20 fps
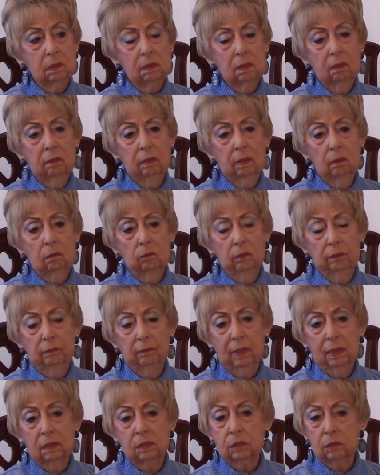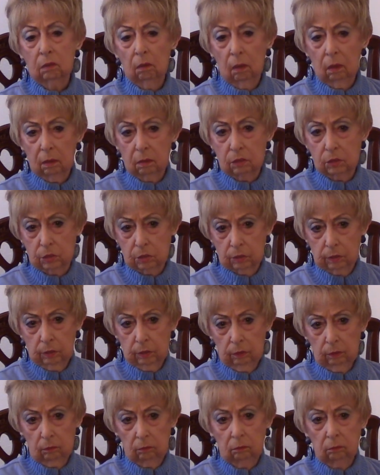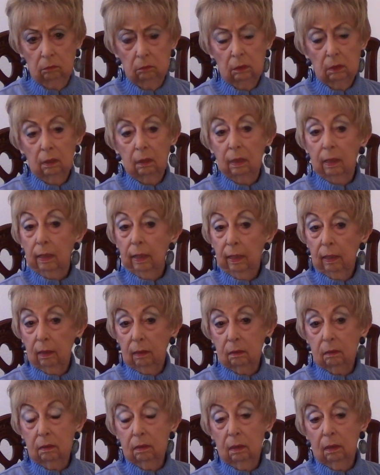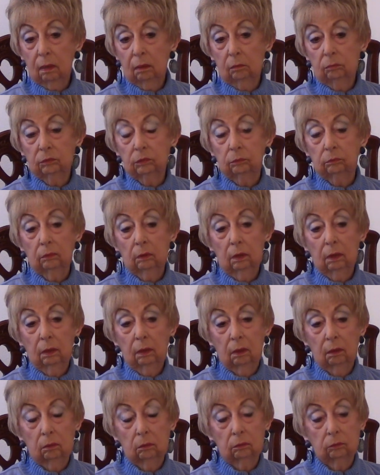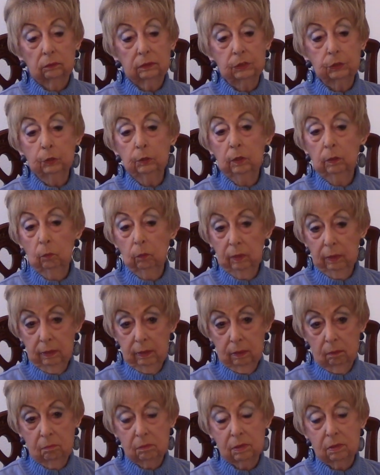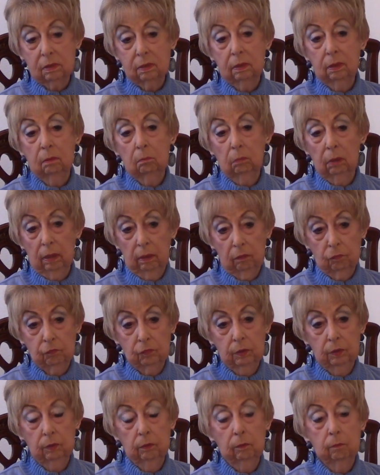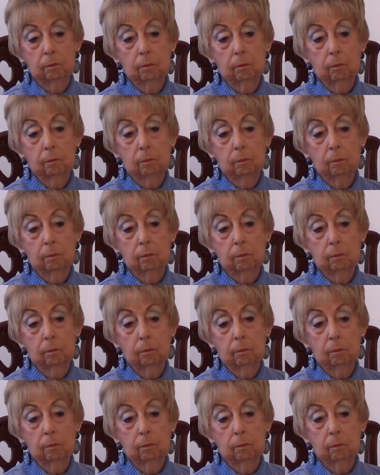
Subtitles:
And then when they started school at Sudie Williams in Bluffview,